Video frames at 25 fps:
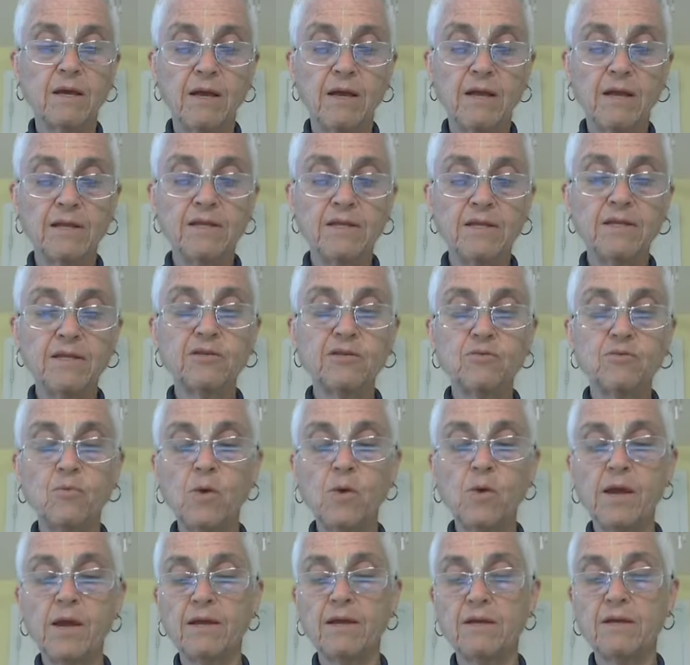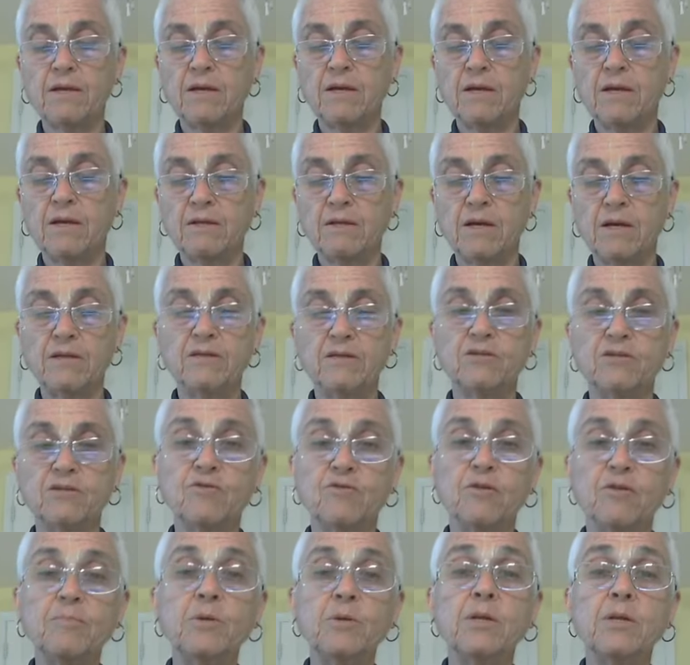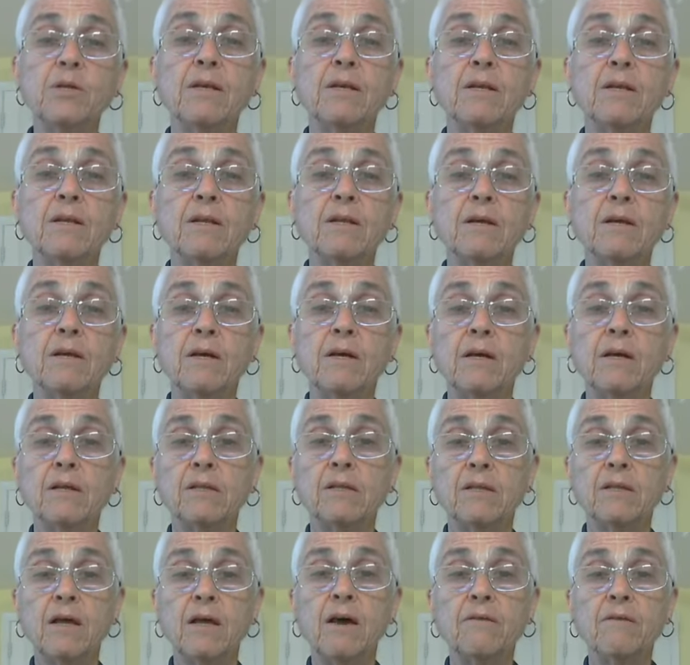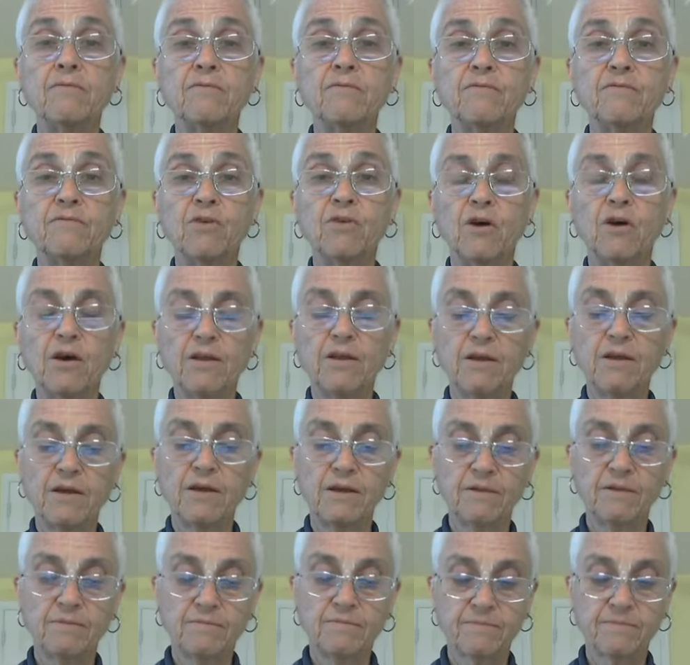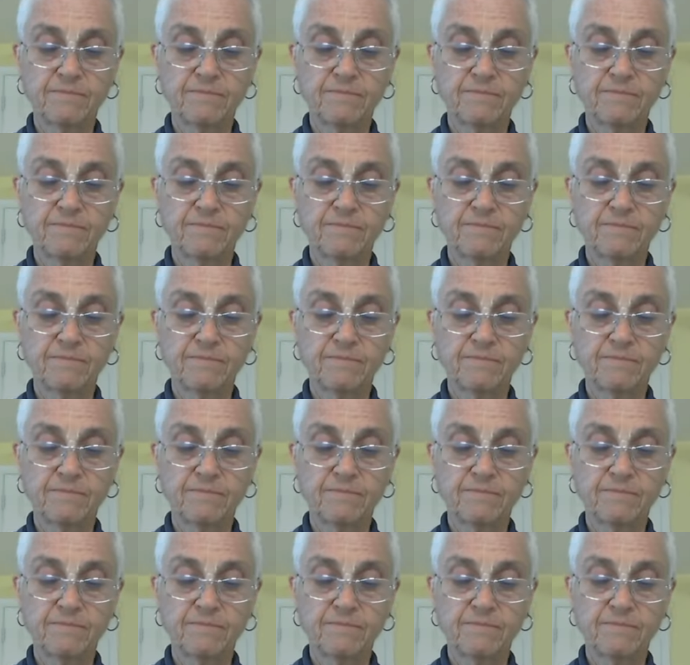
and in this way they distributed love of Godhead.